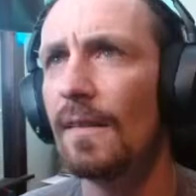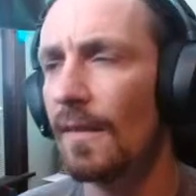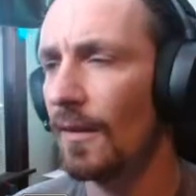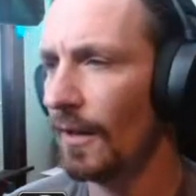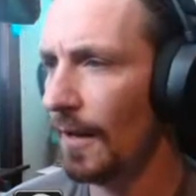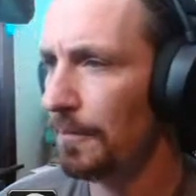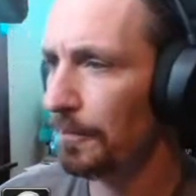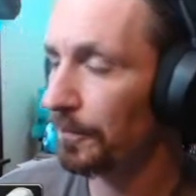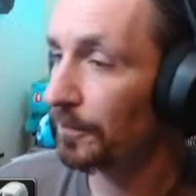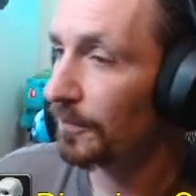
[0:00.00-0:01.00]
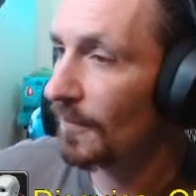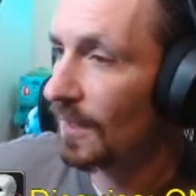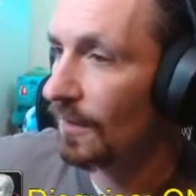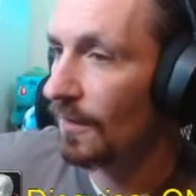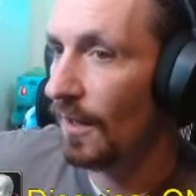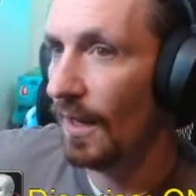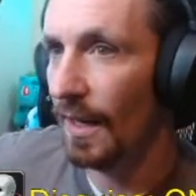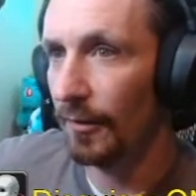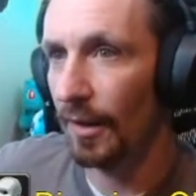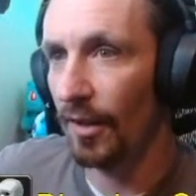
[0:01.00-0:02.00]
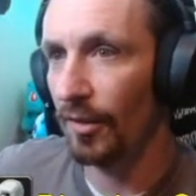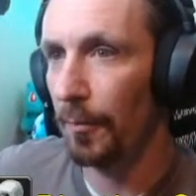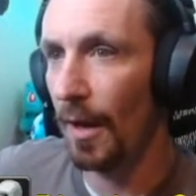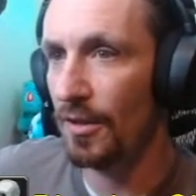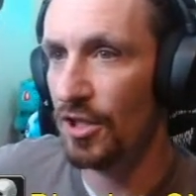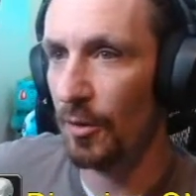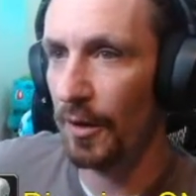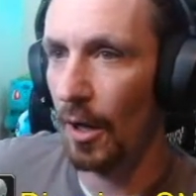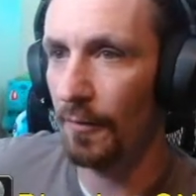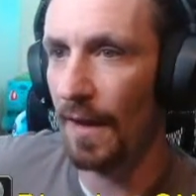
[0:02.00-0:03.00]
Okay. And I realize I'm not showing off